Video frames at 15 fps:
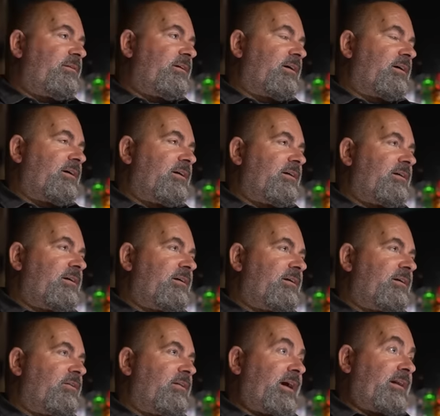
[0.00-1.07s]
uh, you
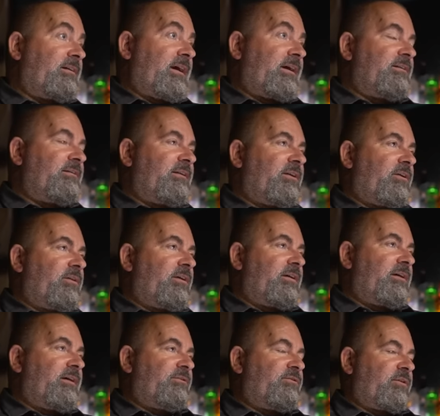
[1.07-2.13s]
know, had, had, you know,
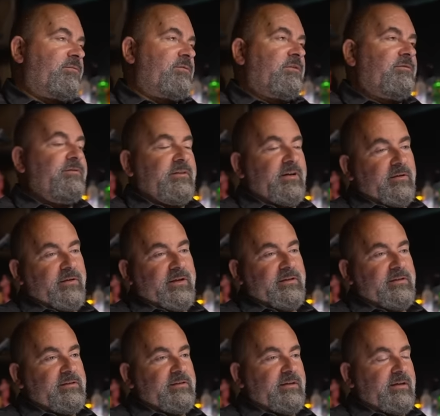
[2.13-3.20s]
in terms of you know
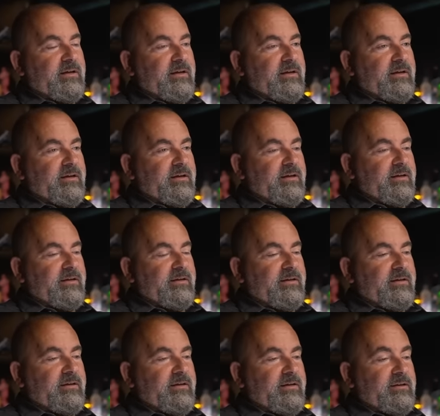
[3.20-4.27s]
his uh,
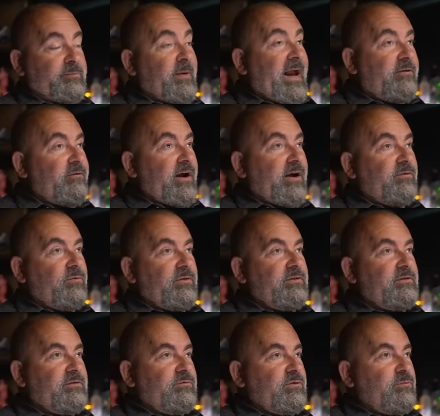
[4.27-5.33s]
uh, his background
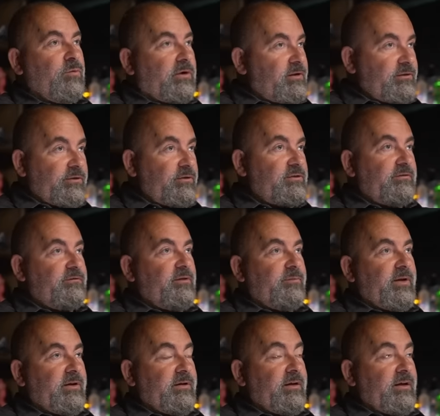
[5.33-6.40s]
was was more conducive to
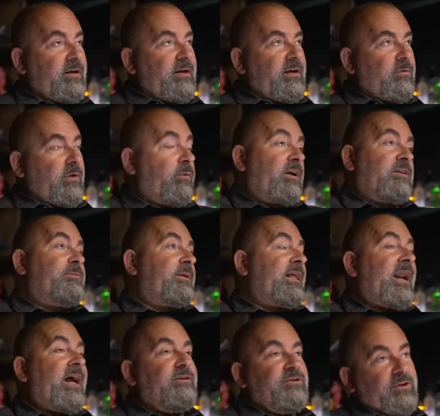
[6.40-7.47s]
being where he was. But
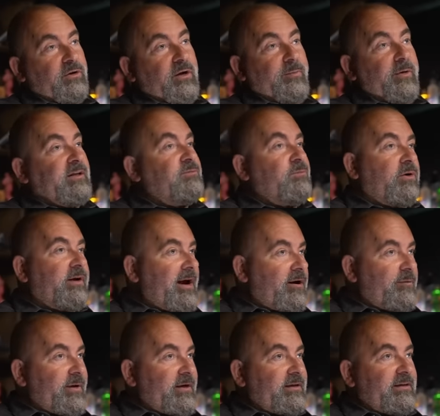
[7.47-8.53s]
then I showed up and I spoke
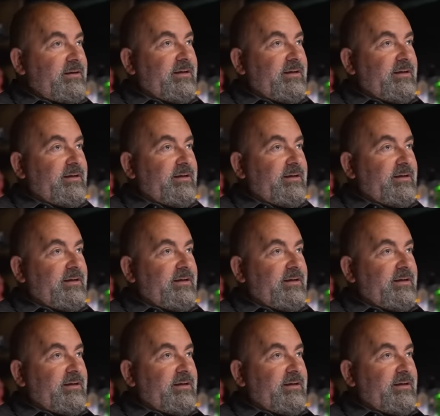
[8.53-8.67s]
Arabic,